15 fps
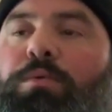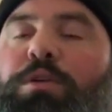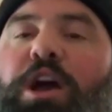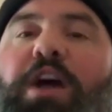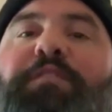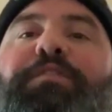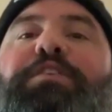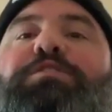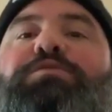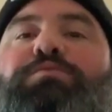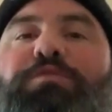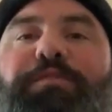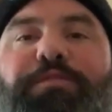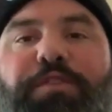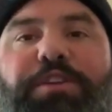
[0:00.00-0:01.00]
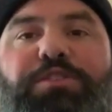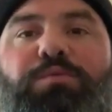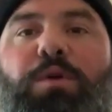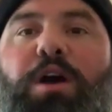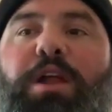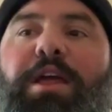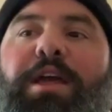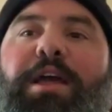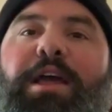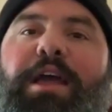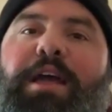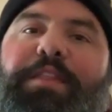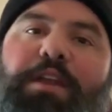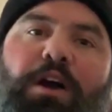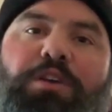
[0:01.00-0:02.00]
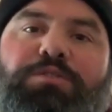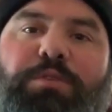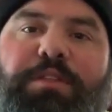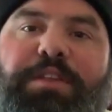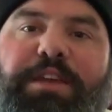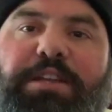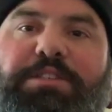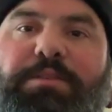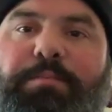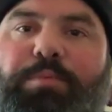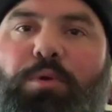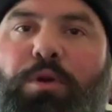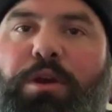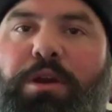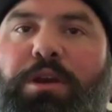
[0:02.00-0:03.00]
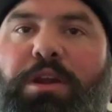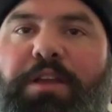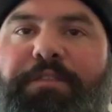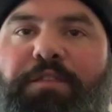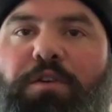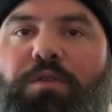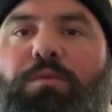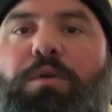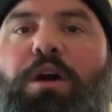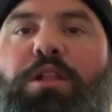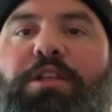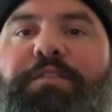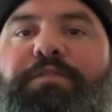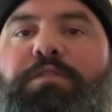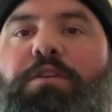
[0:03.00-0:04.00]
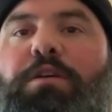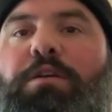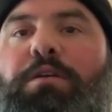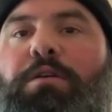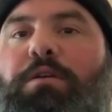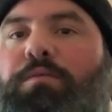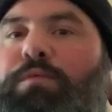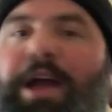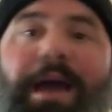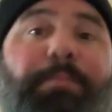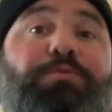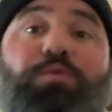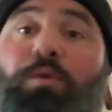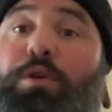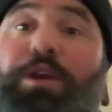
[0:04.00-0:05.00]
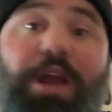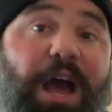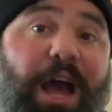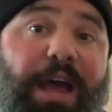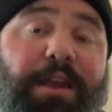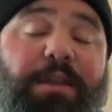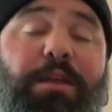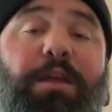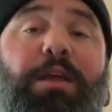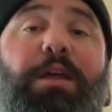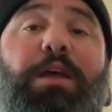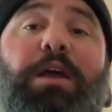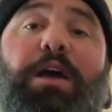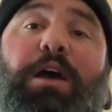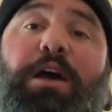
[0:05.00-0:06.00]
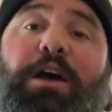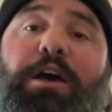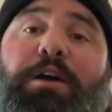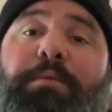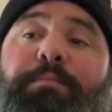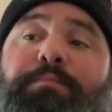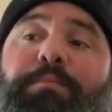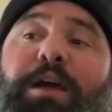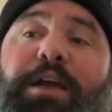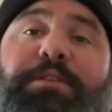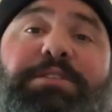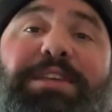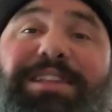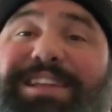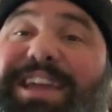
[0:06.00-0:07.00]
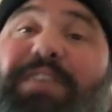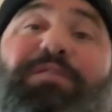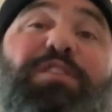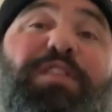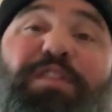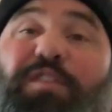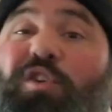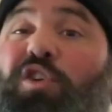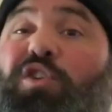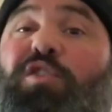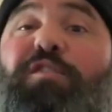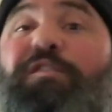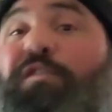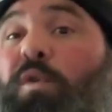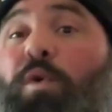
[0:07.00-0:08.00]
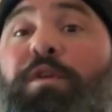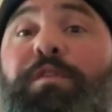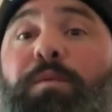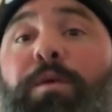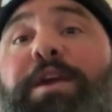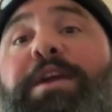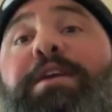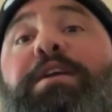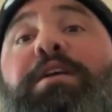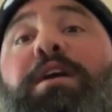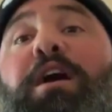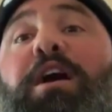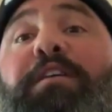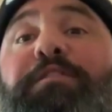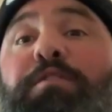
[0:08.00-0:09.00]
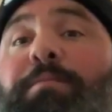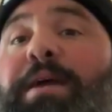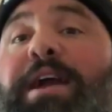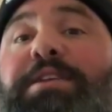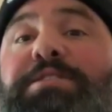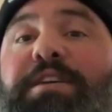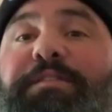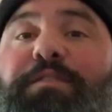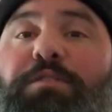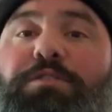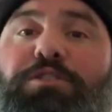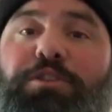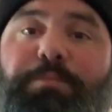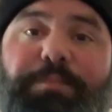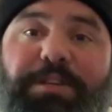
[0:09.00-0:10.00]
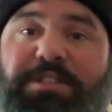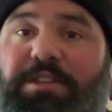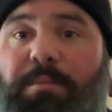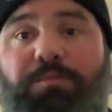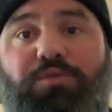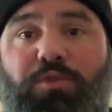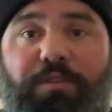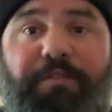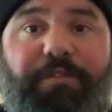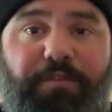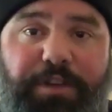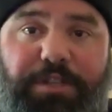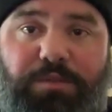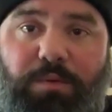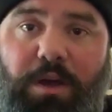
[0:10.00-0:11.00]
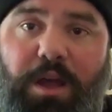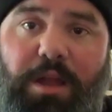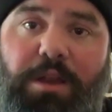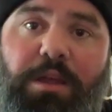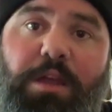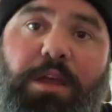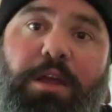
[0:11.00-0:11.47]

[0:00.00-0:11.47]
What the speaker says: confidence with the free squat. And then also I think it's important if you're a raw lifter, wraps or not, I'd say every third or fourth week of your max effort should be some sort of free squat.